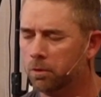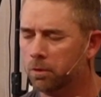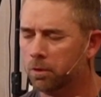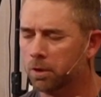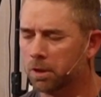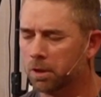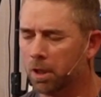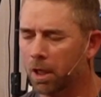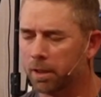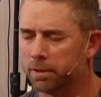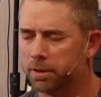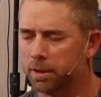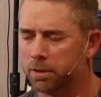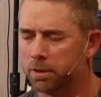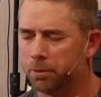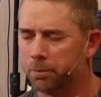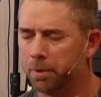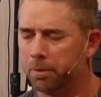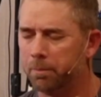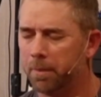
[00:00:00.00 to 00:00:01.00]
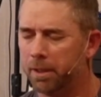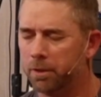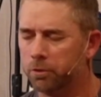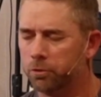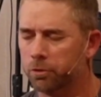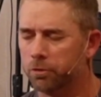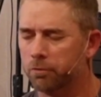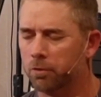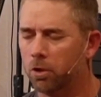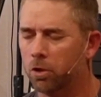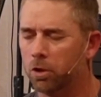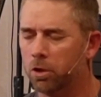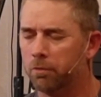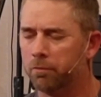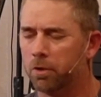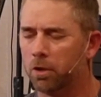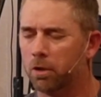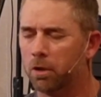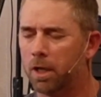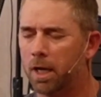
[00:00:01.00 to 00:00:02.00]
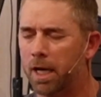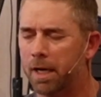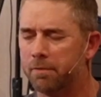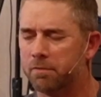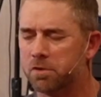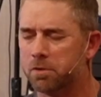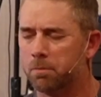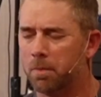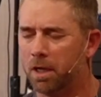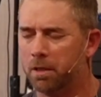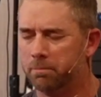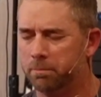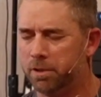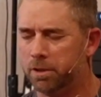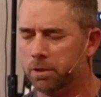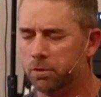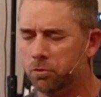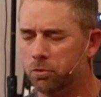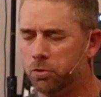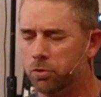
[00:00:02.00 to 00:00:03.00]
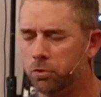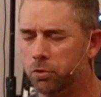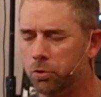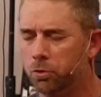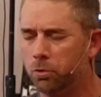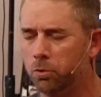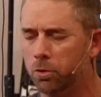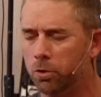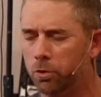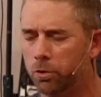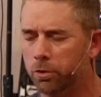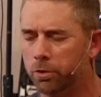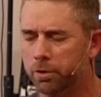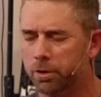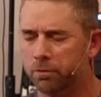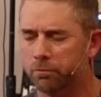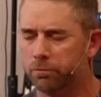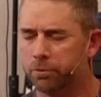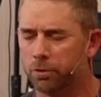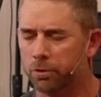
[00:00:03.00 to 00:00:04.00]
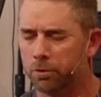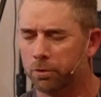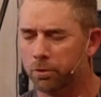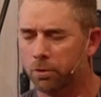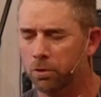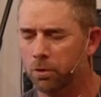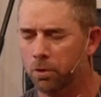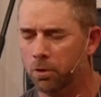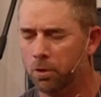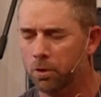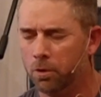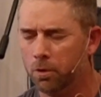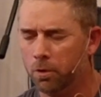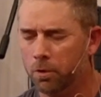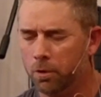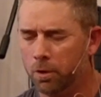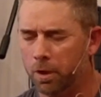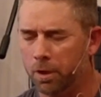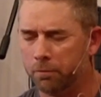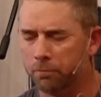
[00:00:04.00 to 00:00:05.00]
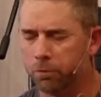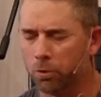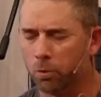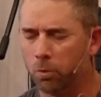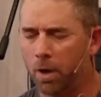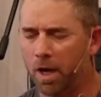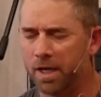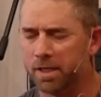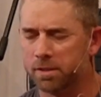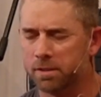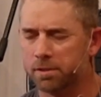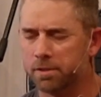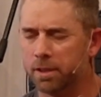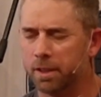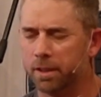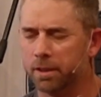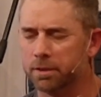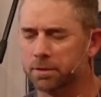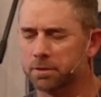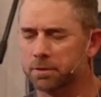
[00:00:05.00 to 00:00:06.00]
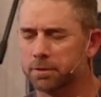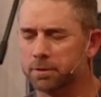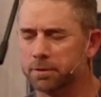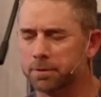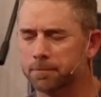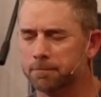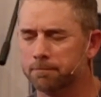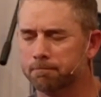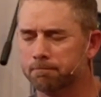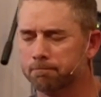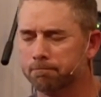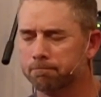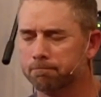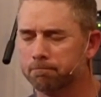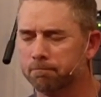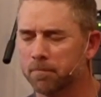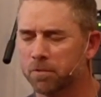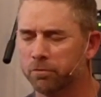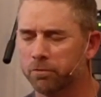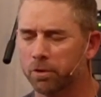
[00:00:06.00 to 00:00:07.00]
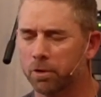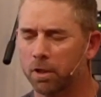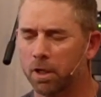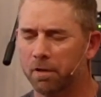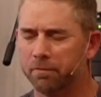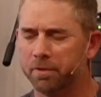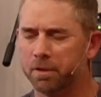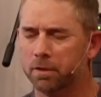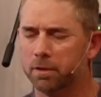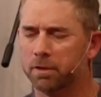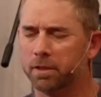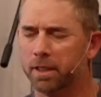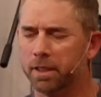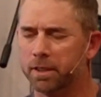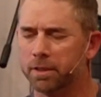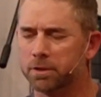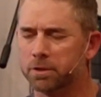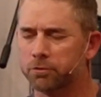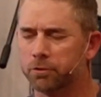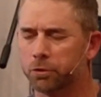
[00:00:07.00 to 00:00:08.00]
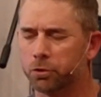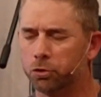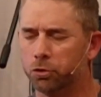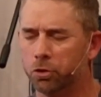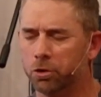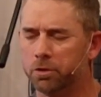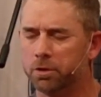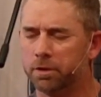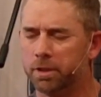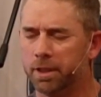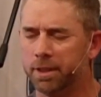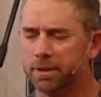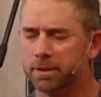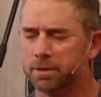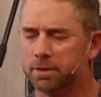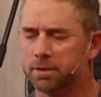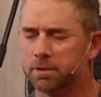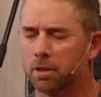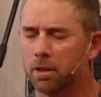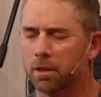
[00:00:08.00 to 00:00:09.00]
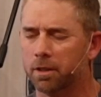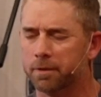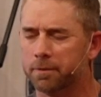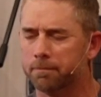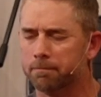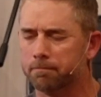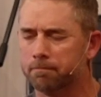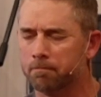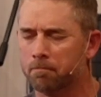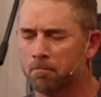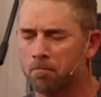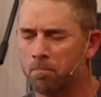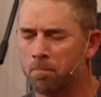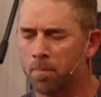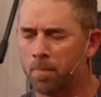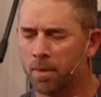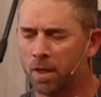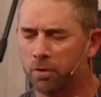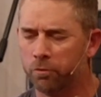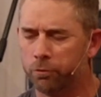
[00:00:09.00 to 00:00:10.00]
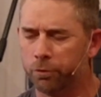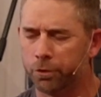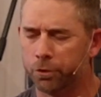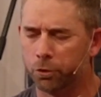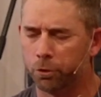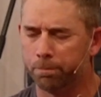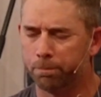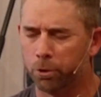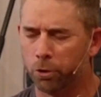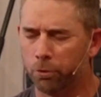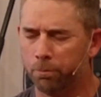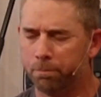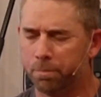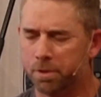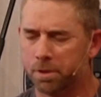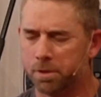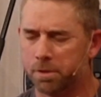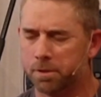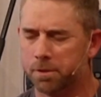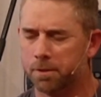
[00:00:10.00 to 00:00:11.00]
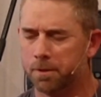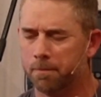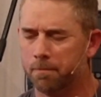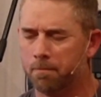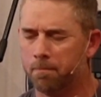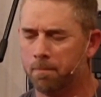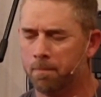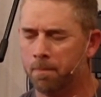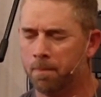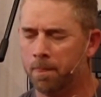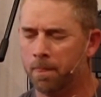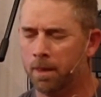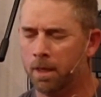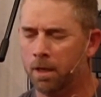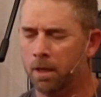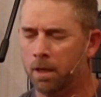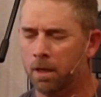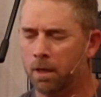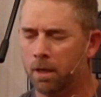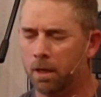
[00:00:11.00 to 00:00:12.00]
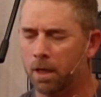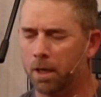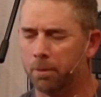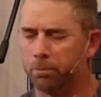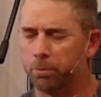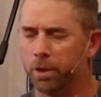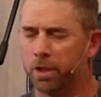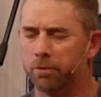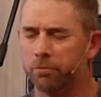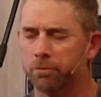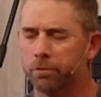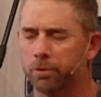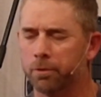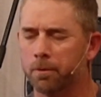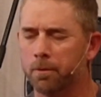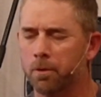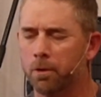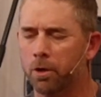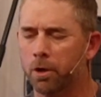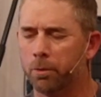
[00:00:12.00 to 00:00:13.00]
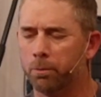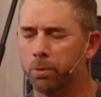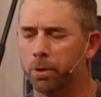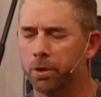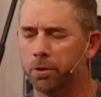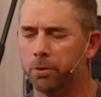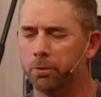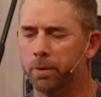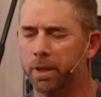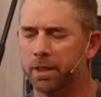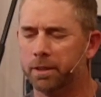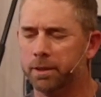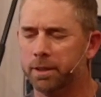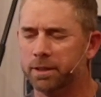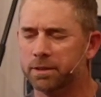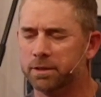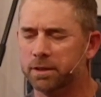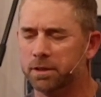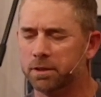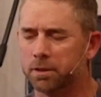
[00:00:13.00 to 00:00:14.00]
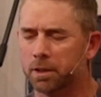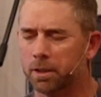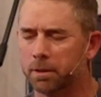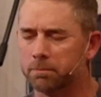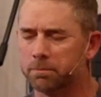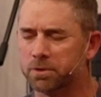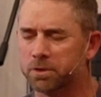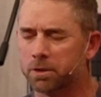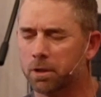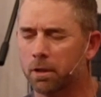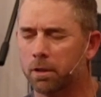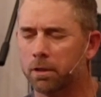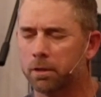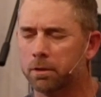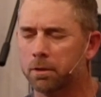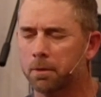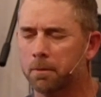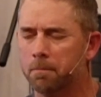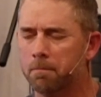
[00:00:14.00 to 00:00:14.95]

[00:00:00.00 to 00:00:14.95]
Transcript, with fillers: And God, that the remainder of all of our lives might be unto you, Lord, and for and for wise things, for loving things, for good things, God, for your purpose. I pray for our brother Randy as he comes, God.